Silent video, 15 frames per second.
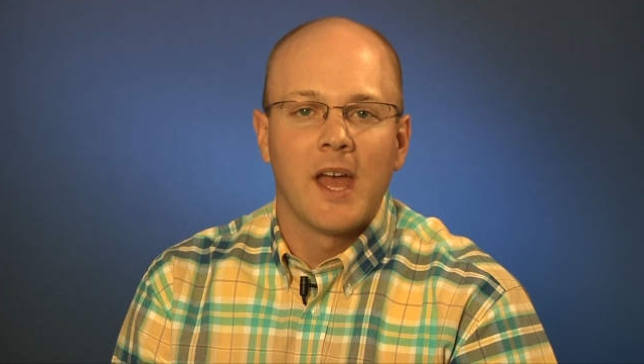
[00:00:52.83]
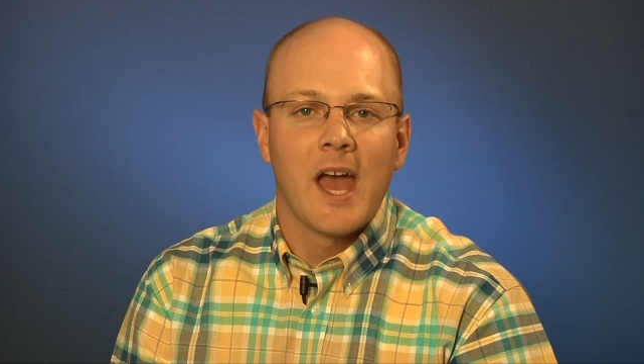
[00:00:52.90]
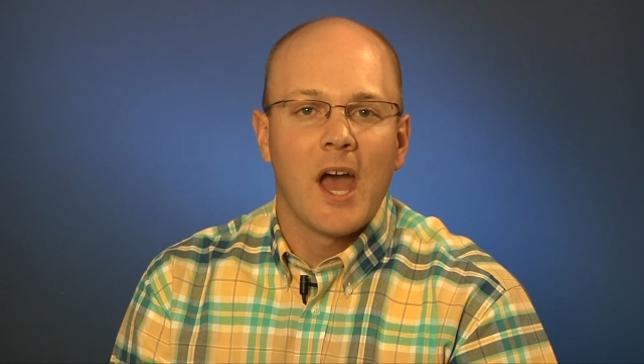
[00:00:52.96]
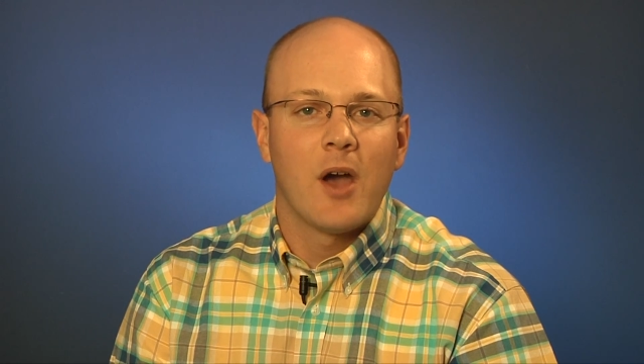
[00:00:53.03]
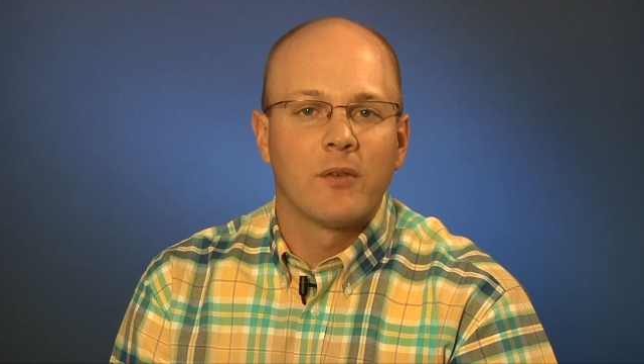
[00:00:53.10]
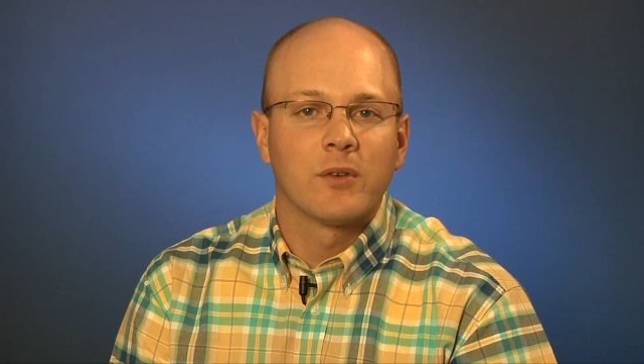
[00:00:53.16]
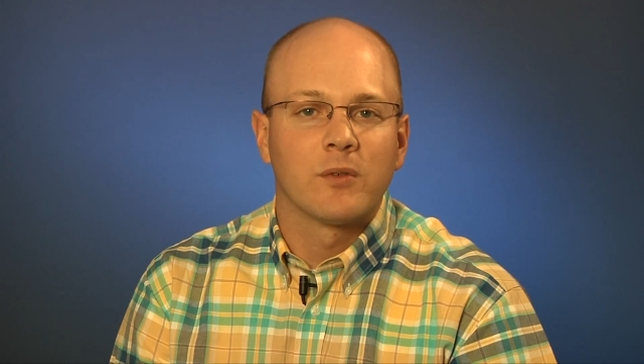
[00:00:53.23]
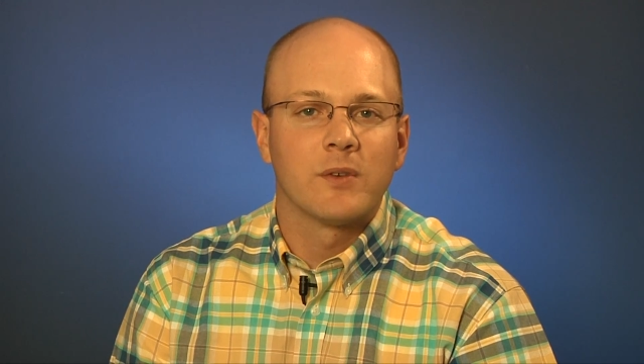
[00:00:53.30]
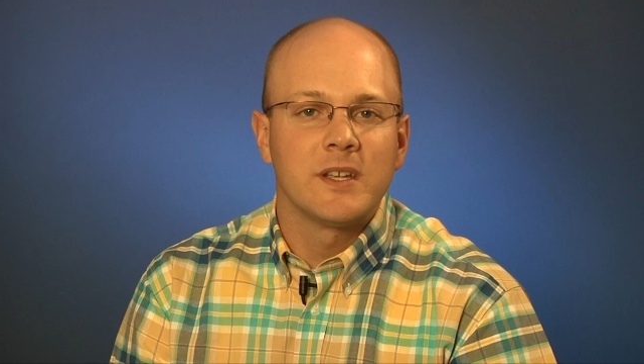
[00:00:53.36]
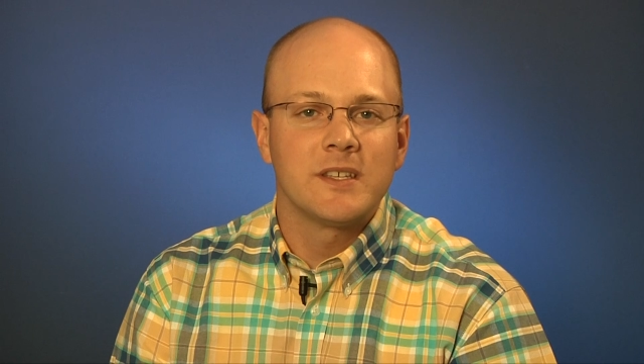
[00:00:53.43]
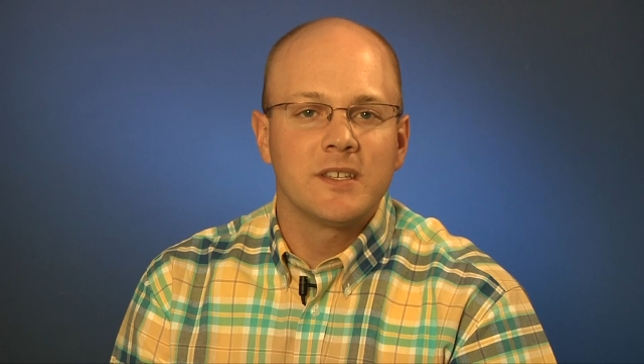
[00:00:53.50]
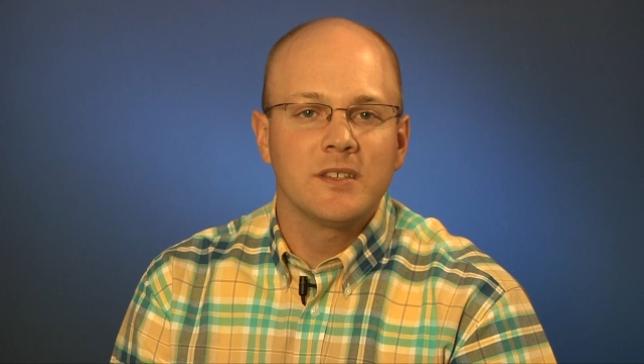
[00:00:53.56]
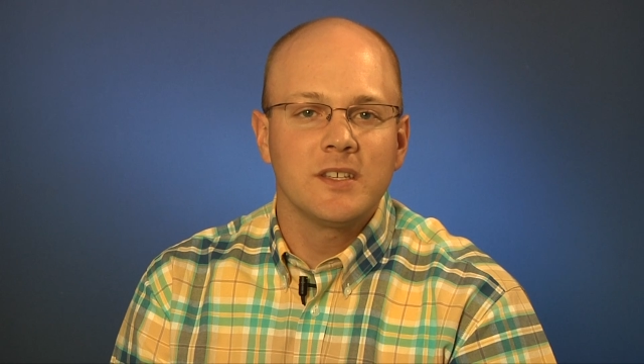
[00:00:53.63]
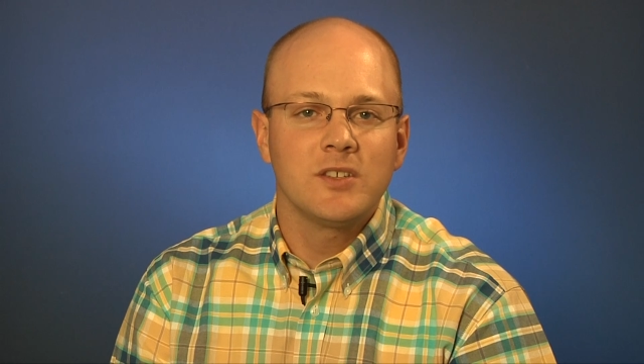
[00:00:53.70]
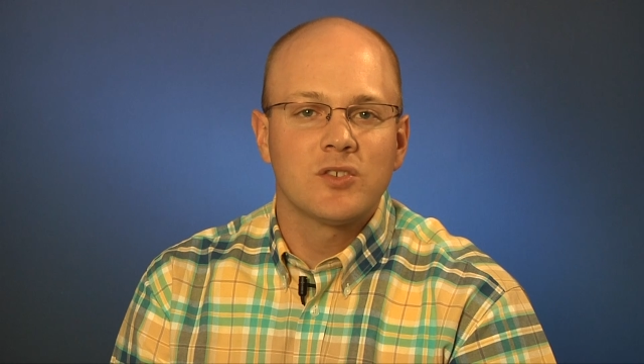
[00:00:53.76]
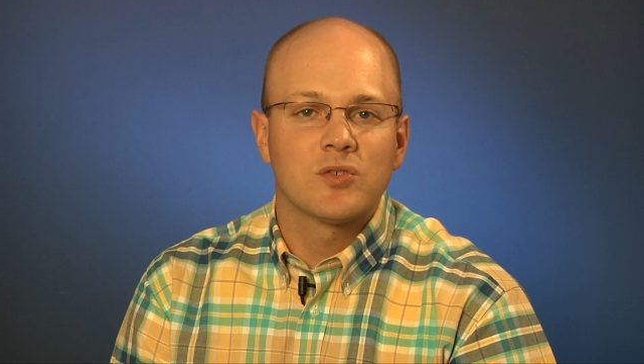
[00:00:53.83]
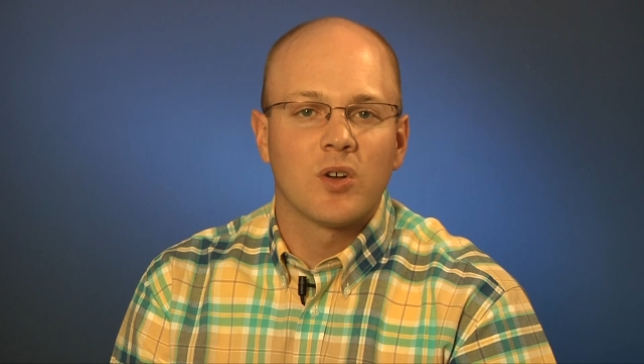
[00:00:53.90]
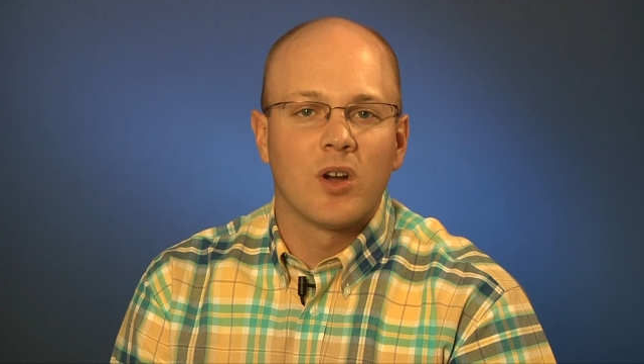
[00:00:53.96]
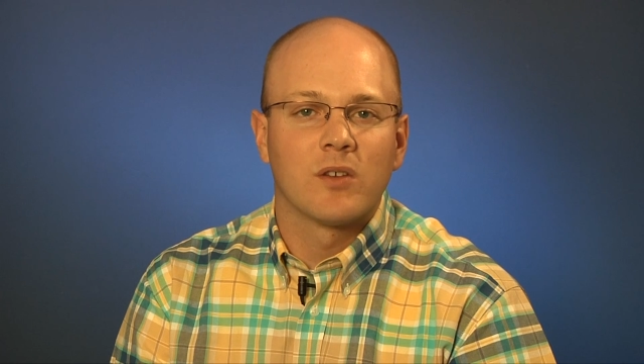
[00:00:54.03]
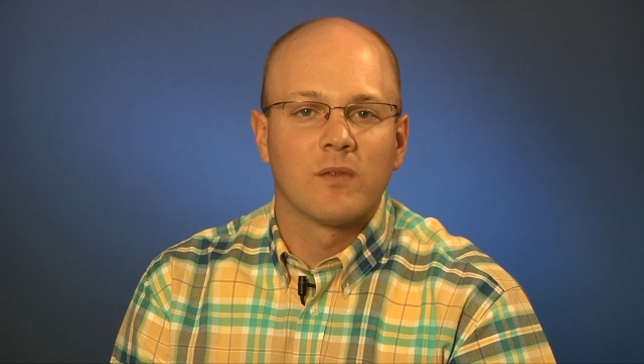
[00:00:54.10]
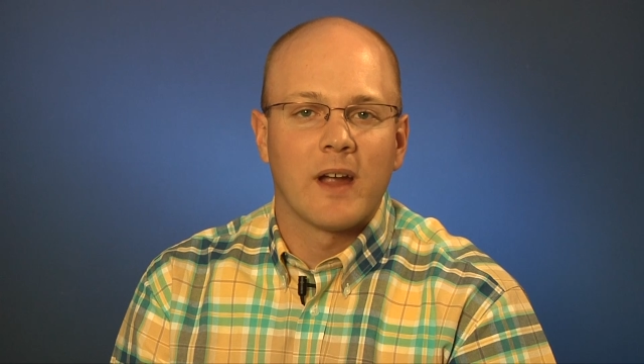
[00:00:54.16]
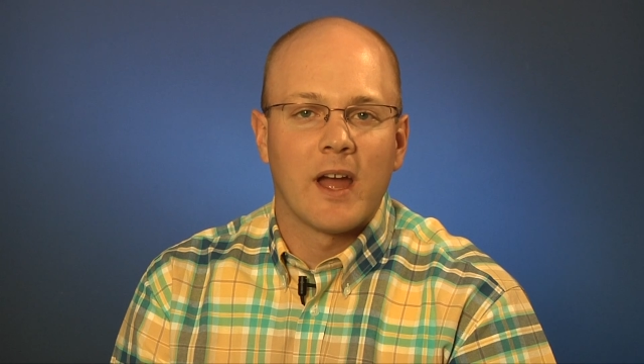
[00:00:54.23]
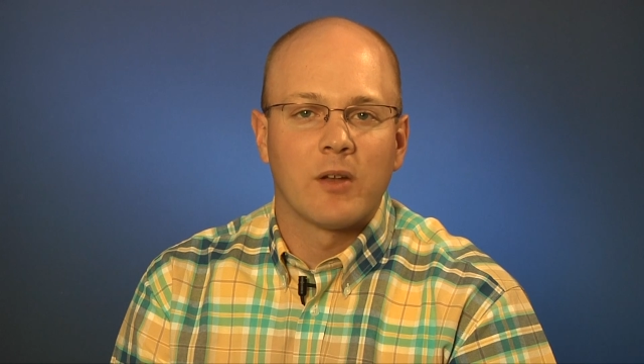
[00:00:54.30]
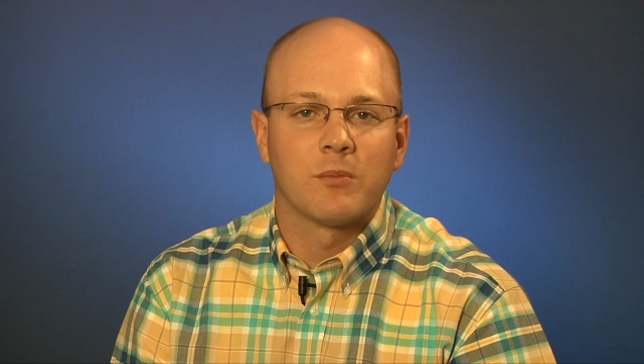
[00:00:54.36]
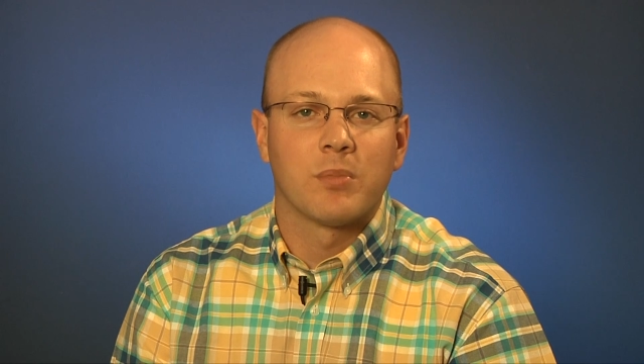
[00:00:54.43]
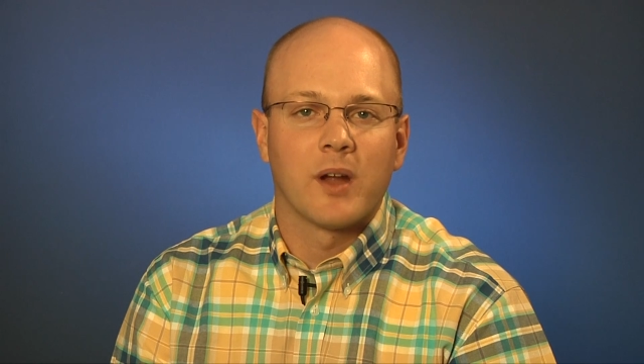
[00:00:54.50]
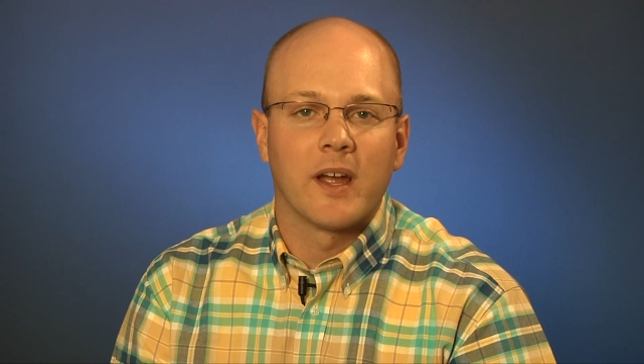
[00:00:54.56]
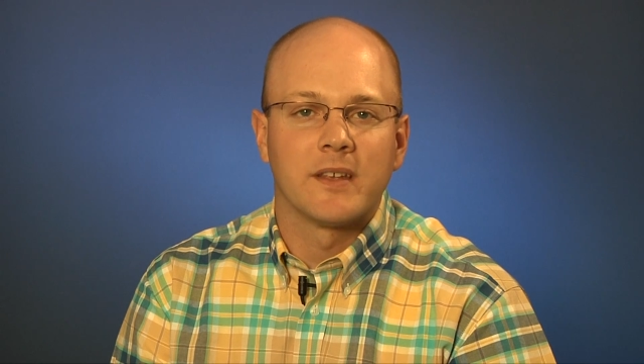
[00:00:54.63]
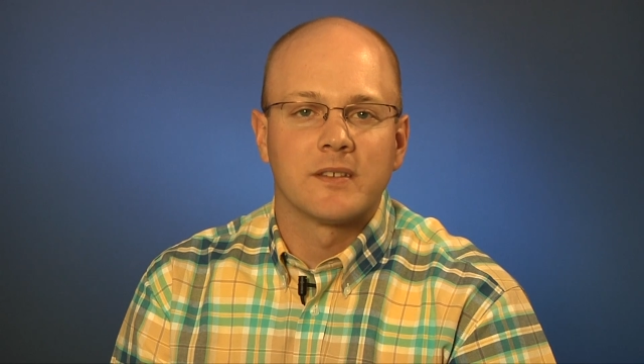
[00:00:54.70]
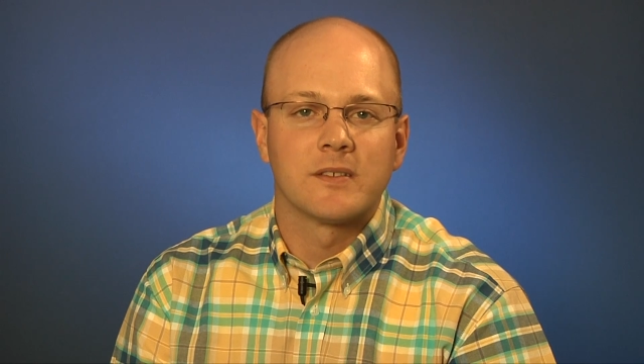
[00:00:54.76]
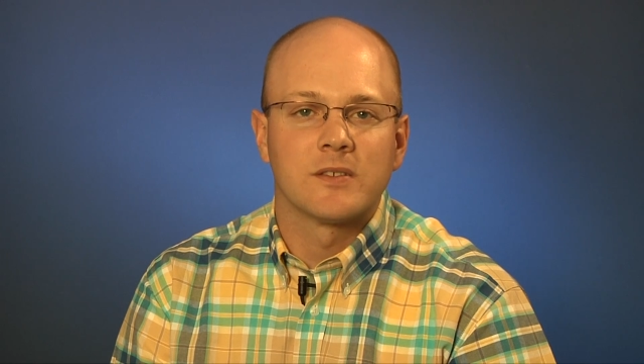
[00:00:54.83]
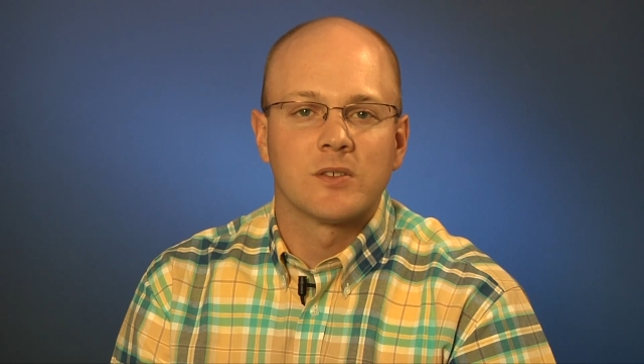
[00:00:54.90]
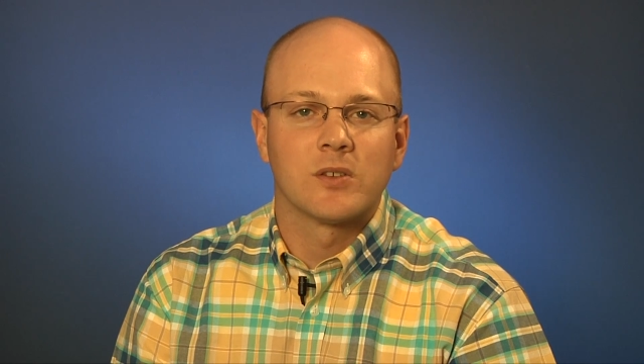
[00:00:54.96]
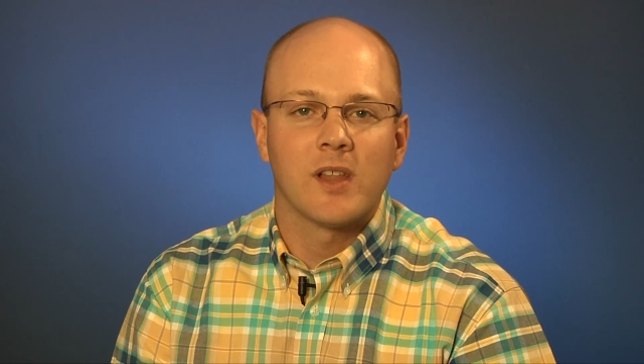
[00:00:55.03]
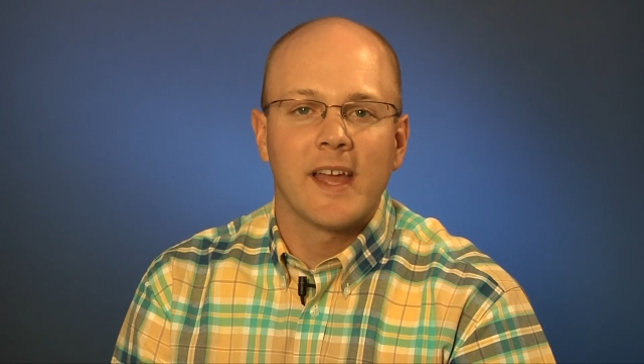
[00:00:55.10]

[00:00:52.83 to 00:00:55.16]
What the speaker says: However, recently strong round prices are